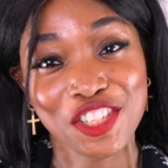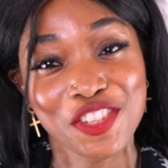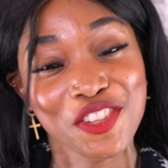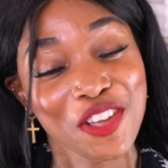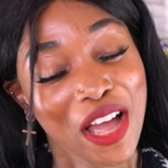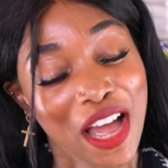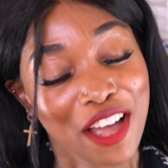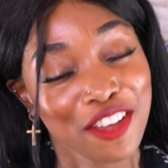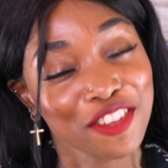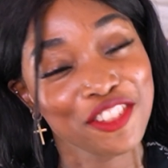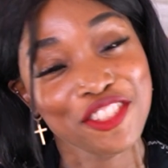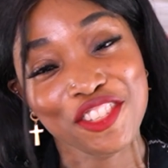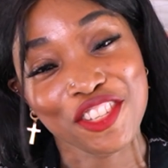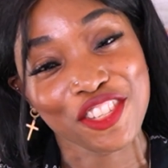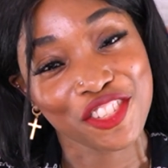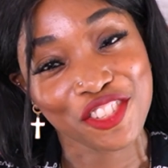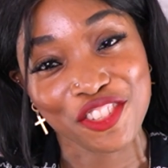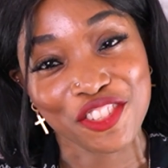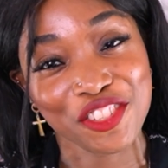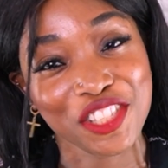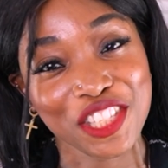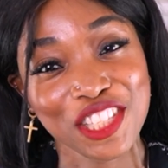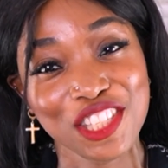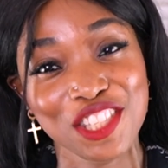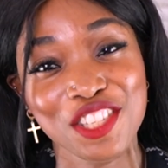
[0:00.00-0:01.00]
you, I'll
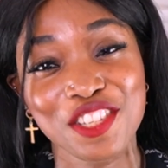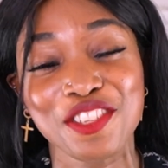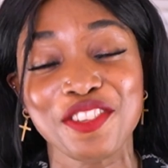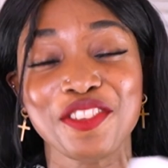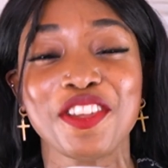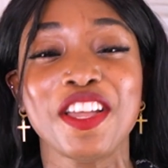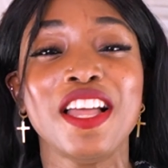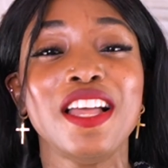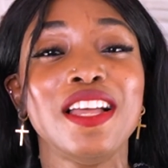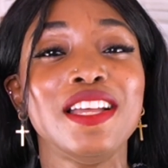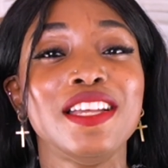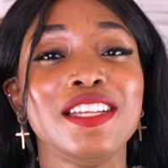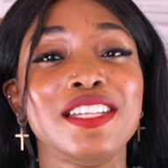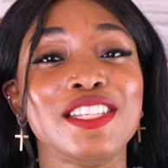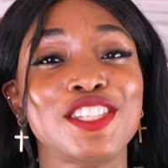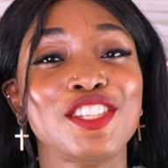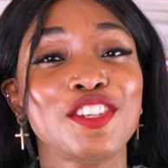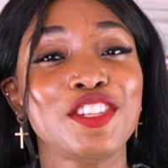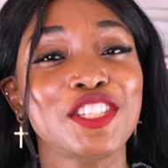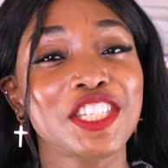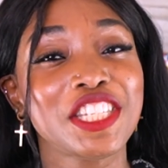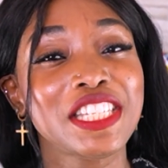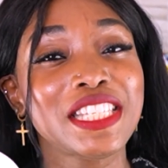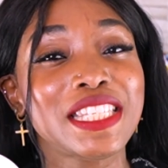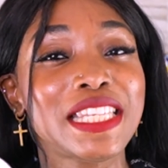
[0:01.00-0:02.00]
just use it too.
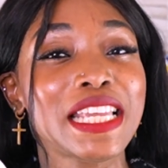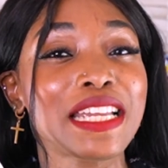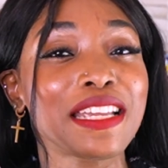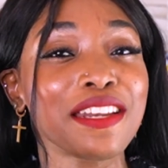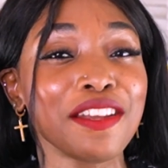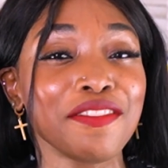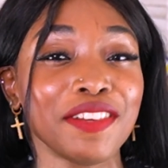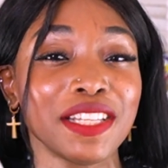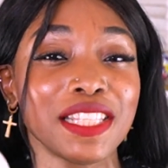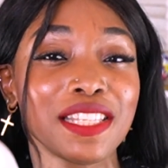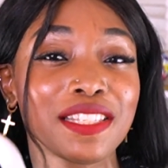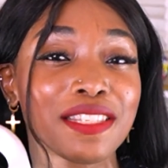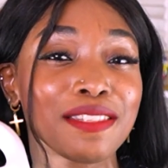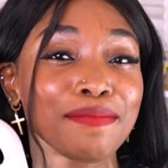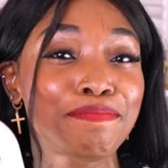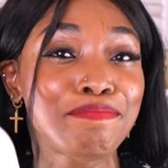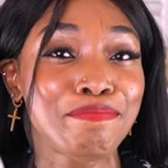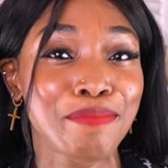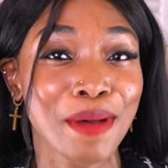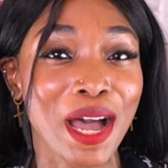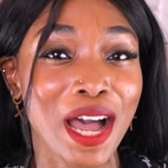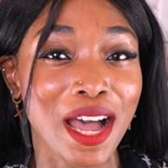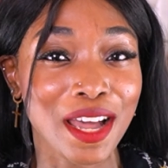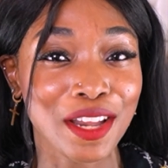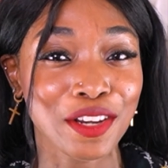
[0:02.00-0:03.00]
So she's taking over this
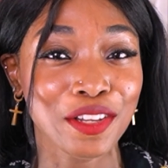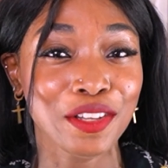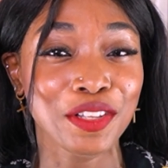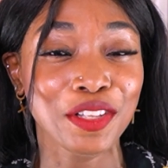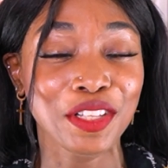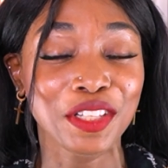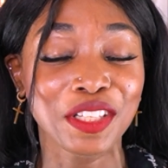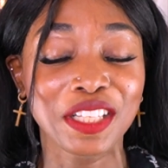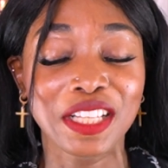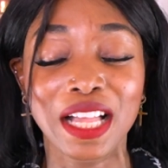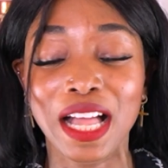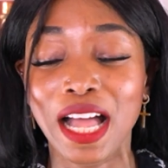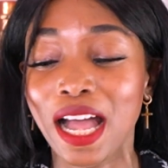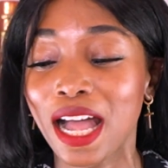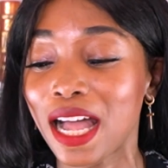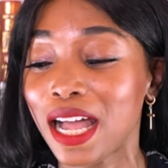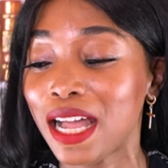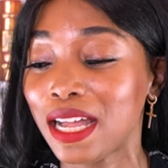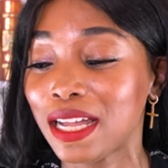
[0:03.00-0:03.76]
bottle,